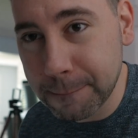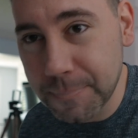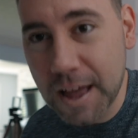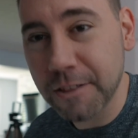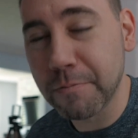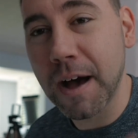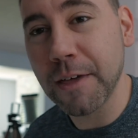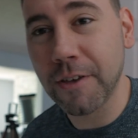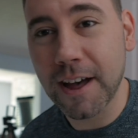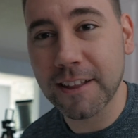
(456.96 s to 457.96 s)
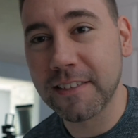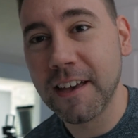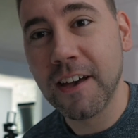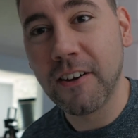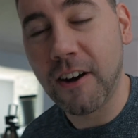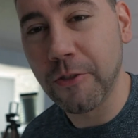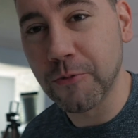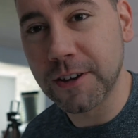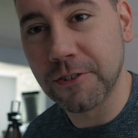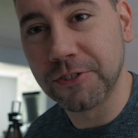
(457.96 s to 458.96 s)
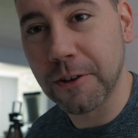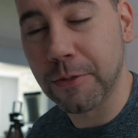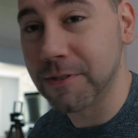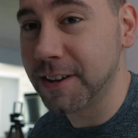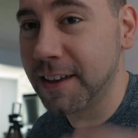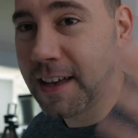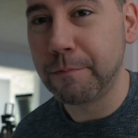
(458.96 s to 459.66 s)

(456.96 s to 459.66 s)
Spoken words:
That's my thoughts on the Ricoh GR3.